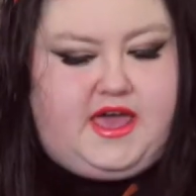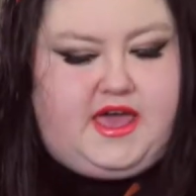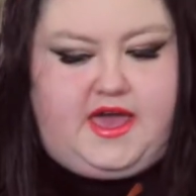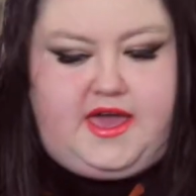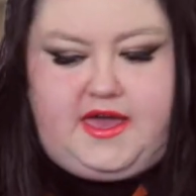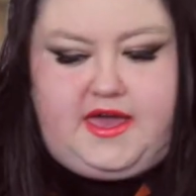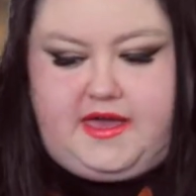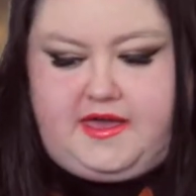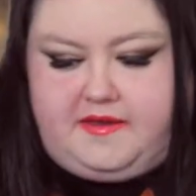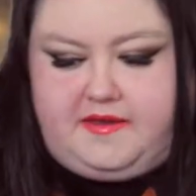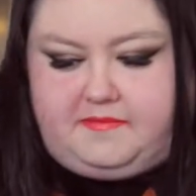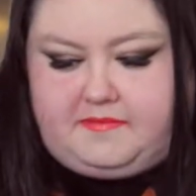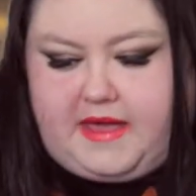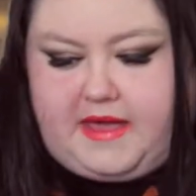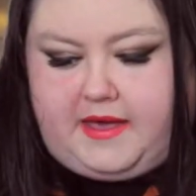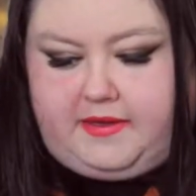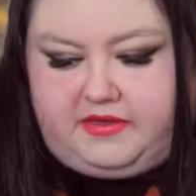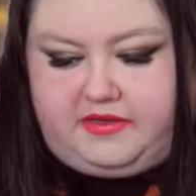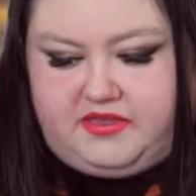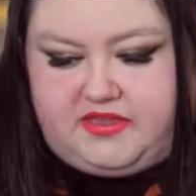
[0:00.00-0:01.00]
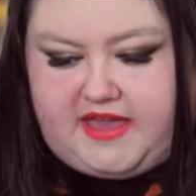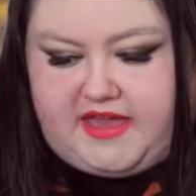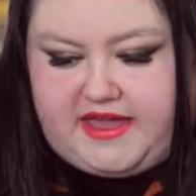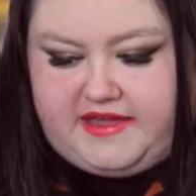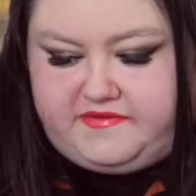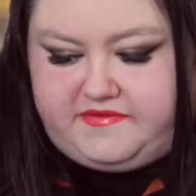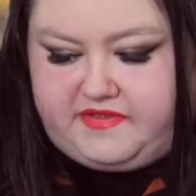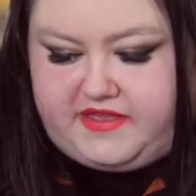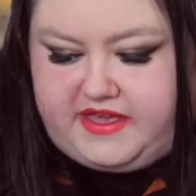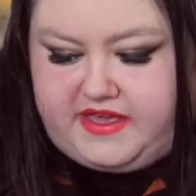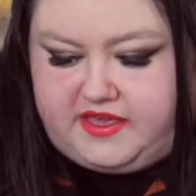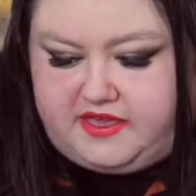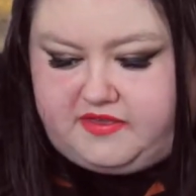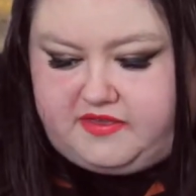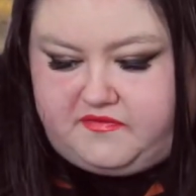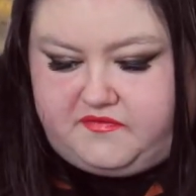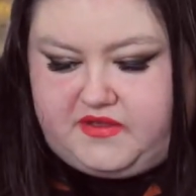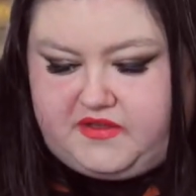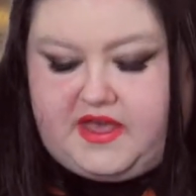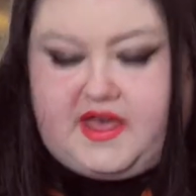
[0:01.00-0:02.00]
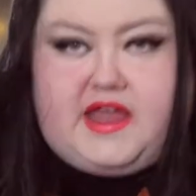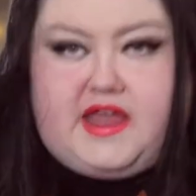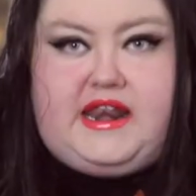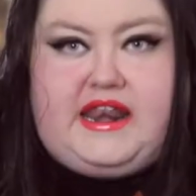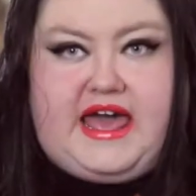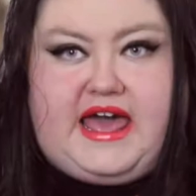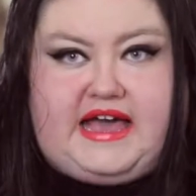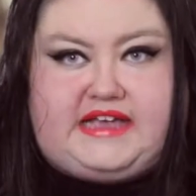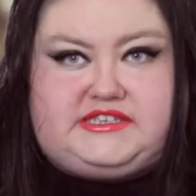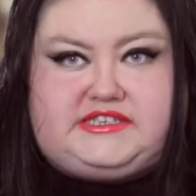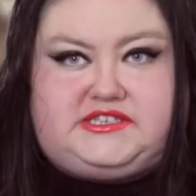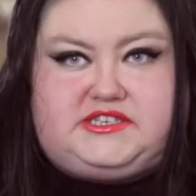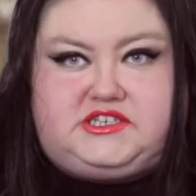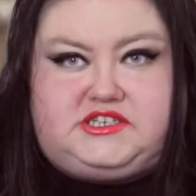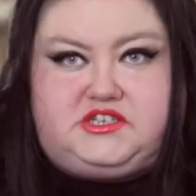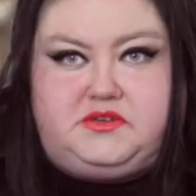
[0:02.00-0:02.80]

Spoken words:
I'll save these for last.